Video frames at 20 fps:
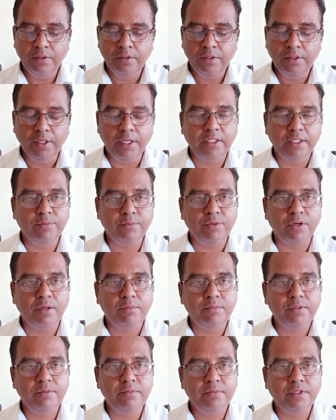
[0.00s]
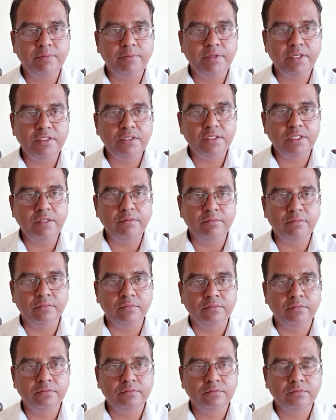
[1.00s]
and the problem remains same,
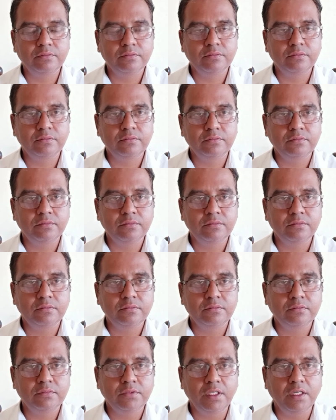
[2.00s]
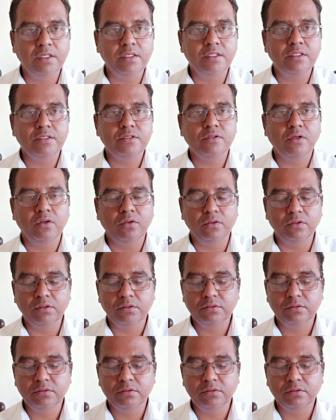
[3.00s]
unresolved.